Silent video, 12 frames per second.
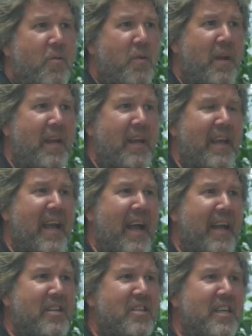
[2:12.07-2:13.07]
We
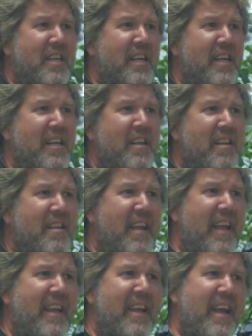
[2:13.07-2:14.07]
had chickens,
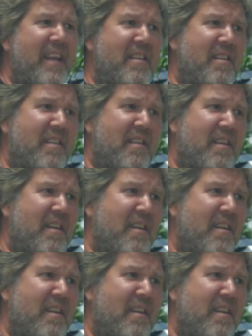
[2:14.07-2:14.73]
laying hens.